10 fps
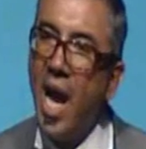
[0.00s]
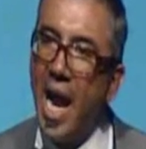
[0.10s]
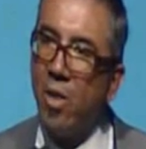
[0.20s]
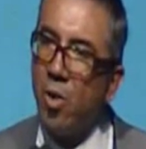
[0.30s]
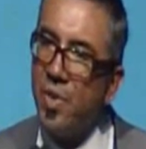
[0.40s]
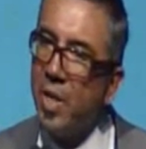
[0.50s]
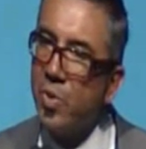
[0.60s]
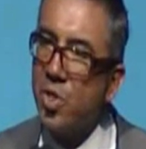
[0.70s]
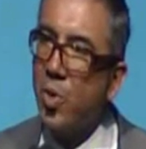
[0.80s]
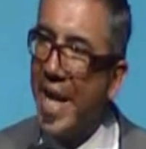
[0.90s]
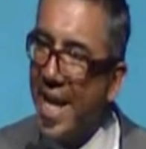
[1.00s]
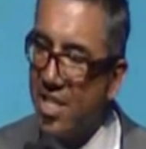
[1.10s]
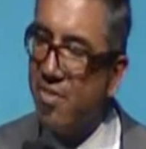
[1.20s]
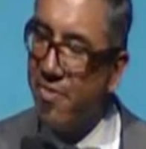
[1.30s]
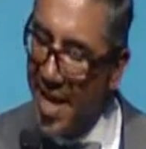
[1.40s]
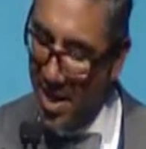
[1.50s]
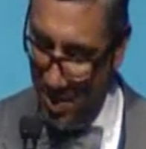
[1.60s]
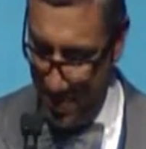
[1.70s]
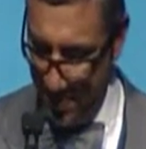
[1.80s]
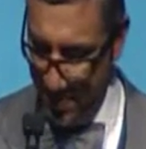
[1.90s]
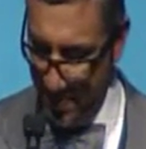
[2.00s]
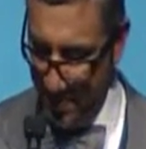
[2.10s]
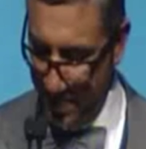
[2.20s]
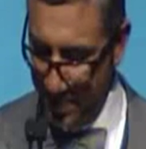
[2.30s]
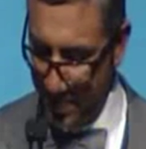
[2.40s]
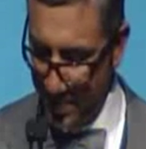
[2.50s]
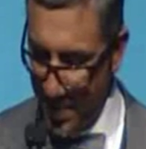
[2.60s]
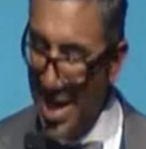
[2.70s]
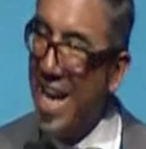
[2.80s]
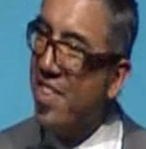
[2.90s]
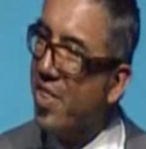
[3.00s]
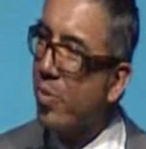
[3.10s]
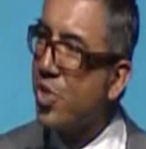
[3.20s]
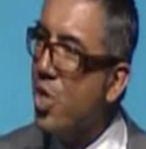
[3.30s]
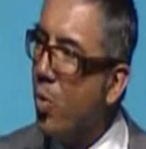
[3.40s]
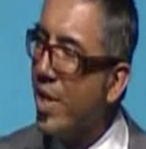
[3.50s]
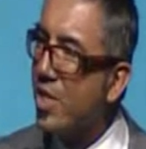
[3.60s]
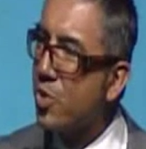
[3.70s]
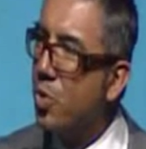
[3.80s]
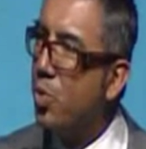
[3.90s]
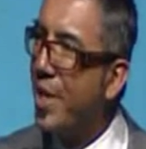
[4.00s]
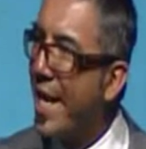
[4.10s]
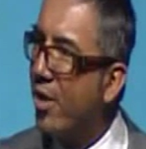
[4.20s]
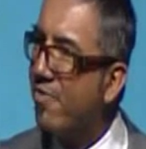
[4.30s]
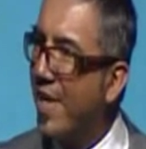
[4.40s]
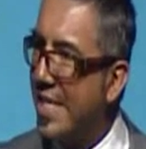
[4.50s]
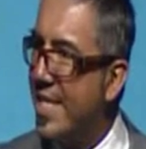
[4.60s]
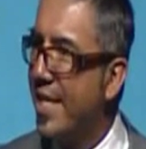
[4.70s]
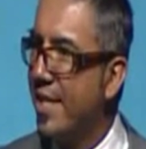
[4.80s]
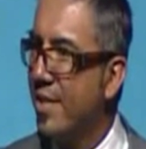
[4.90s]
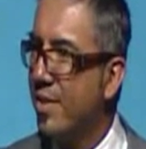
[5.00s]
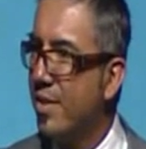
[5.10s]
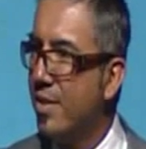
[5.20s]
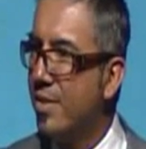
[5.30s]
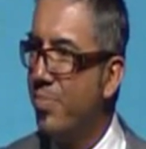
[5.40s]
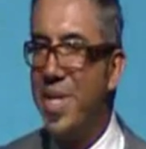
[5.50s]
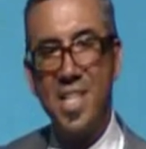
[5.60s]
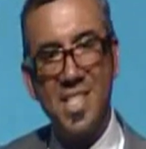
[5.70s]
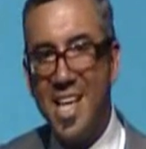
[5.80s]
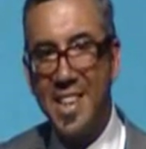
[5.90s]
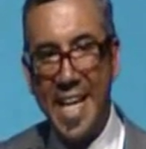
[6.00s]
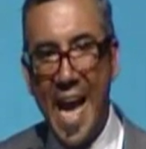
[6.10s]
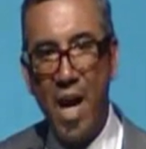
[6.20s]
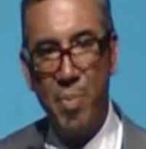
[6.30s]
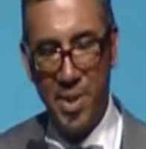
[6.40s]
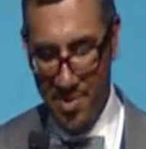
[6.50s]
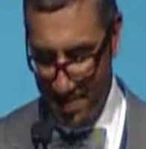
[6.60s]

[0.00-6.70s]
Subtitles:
I learned that it was okay to fail, and that there was no one at school who cared if I did, because nothing happened.